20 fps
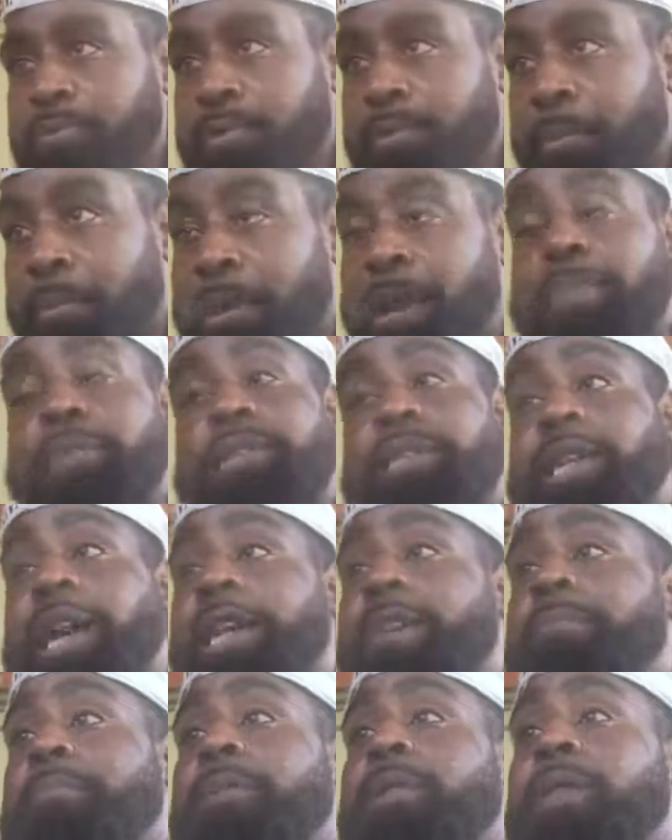But I'm just
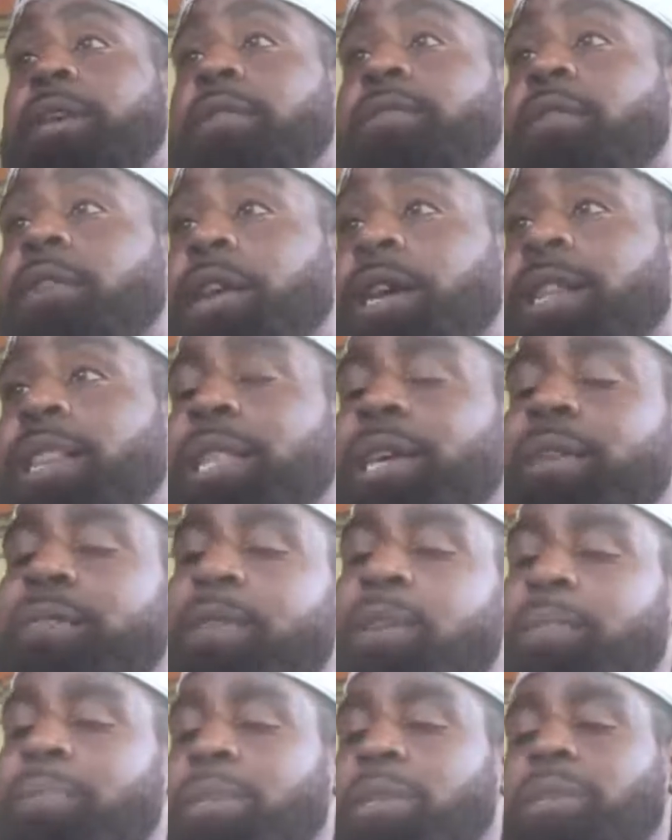not a believer in
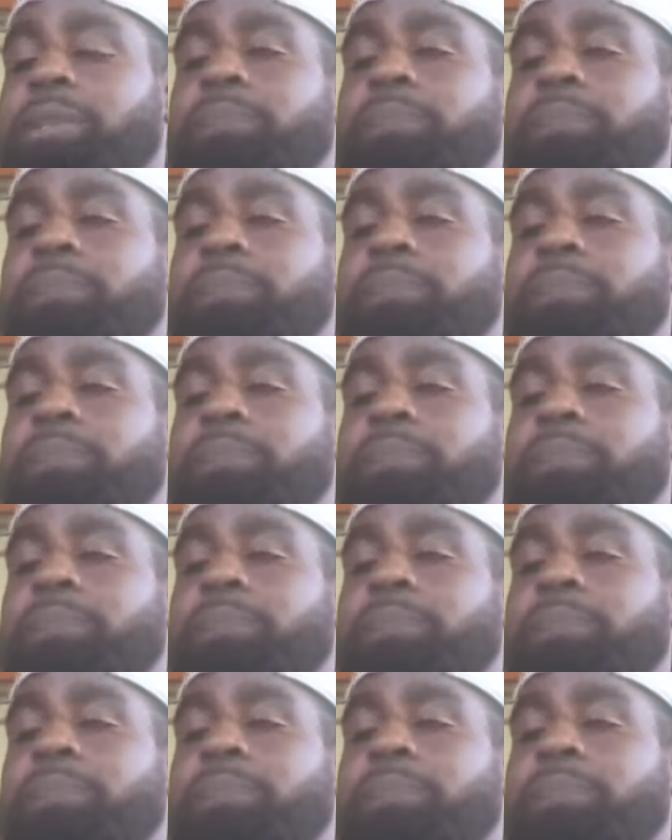Cleveland.